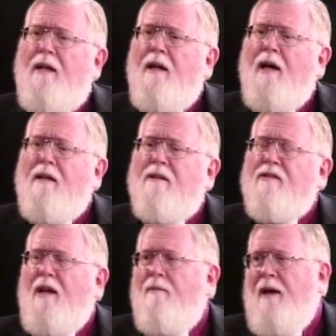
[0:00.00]
not in the
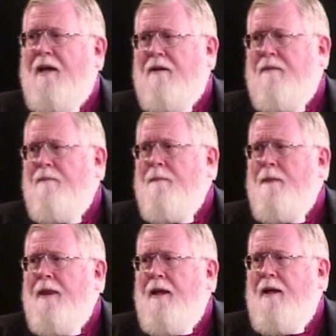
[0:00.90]
same manner
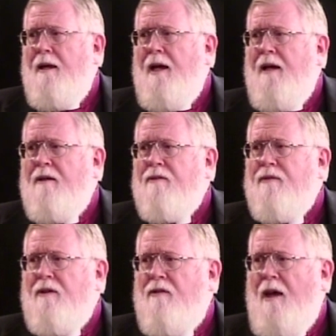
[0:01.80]
as,
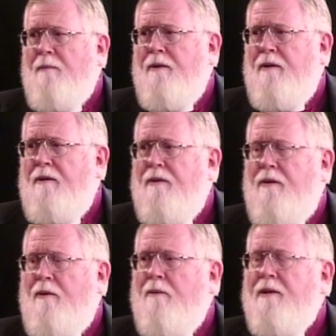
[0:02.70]
for example,
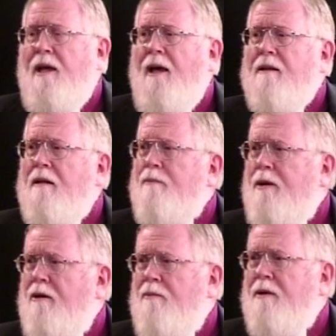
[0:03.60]
the Roman Catholic
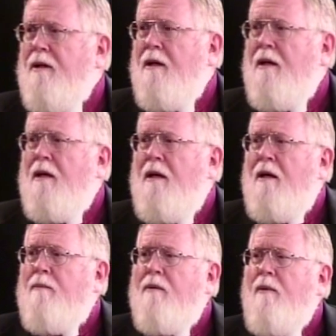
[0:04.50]
Pope,
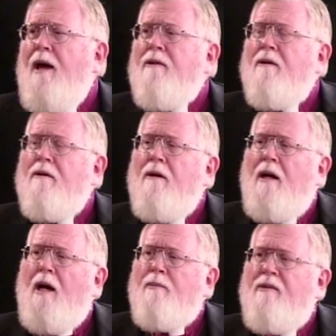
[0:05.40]
but rather
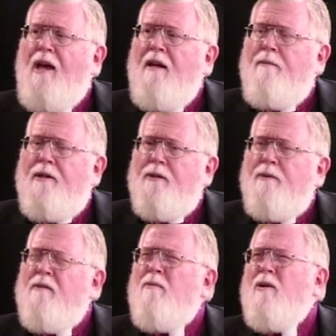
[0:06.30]
our presiding bishop
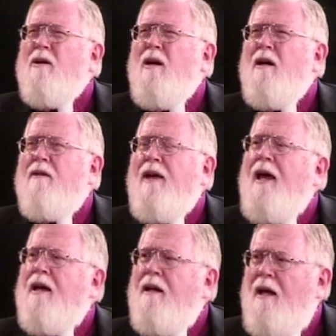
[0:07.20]
is more of
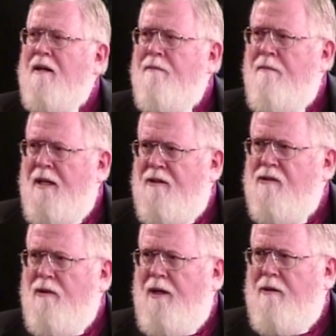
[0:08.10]
an
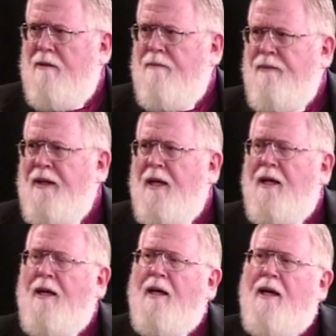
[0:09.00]
administrator.
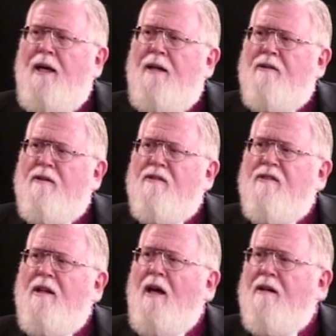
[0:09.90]
It is the
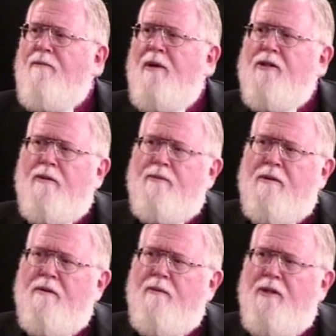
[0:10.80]
Synod of
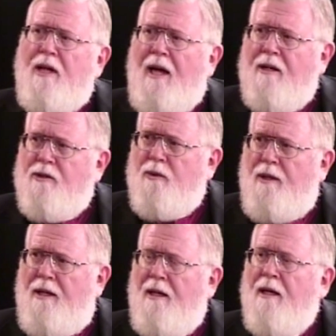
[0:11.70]
Bishops, which
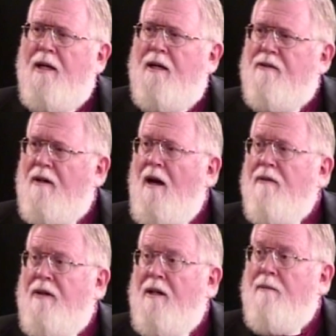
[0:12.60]
actually is the
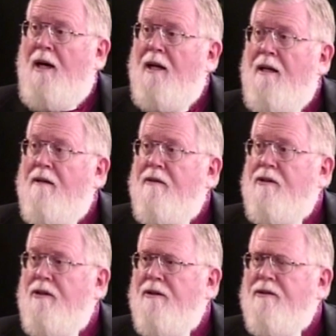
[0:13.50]
governing body of the
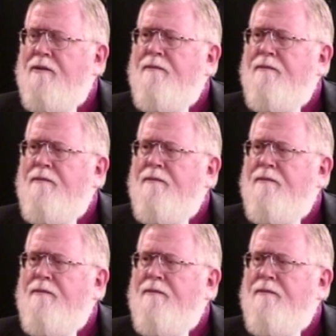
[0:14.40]
church.